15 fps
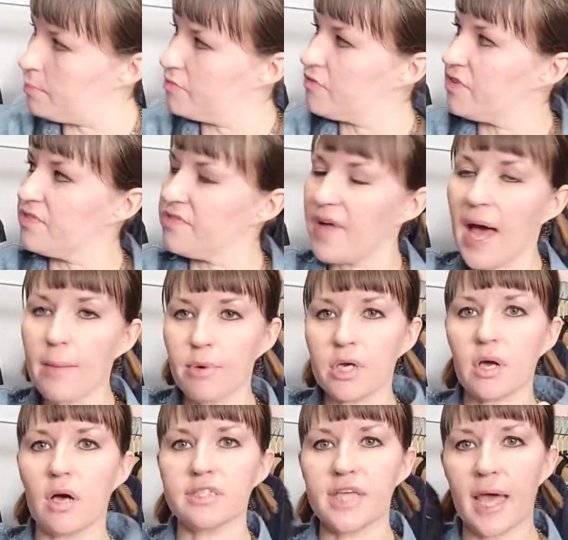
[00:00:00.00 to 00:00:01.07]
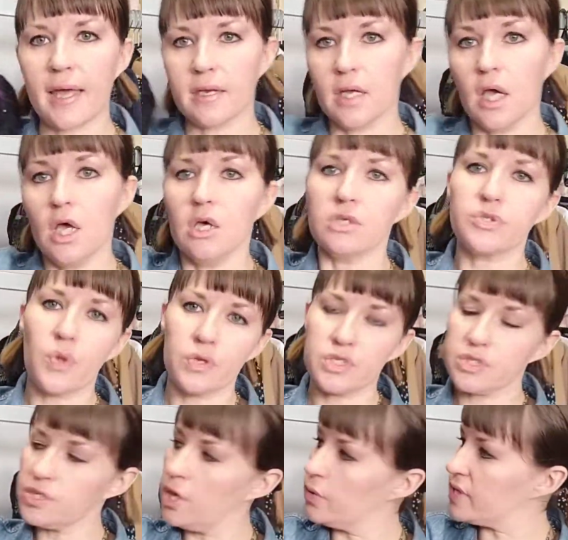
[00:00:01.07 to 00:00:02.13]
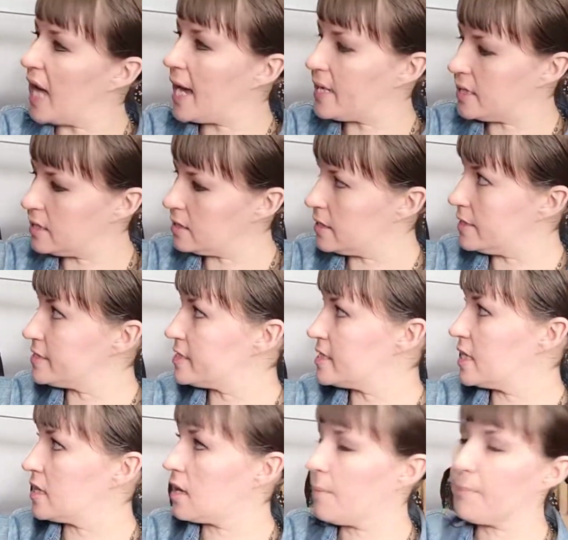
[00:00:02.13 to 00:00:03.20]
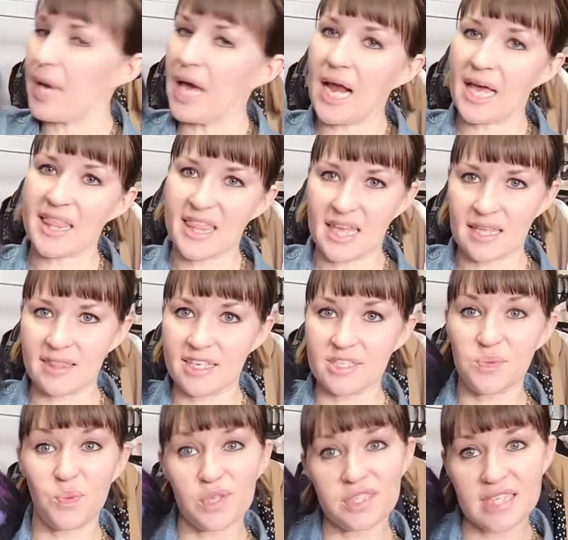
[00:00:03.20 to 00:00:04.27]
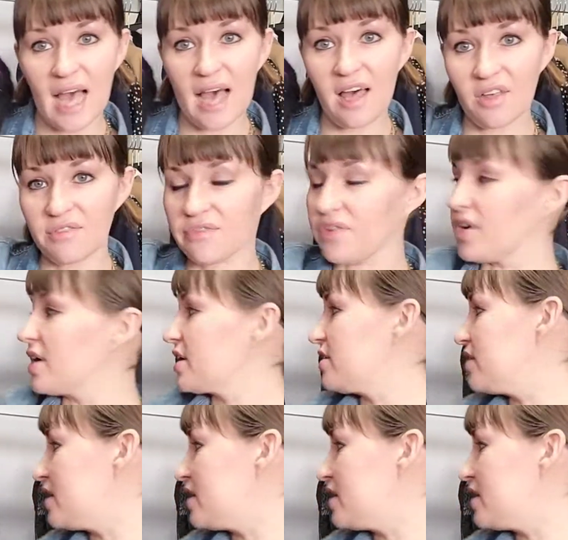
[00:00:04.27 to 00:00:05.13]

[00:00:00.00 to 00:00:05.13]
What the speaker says: for fabric content, so I'll just note that in the listing, but I think this will sell for a good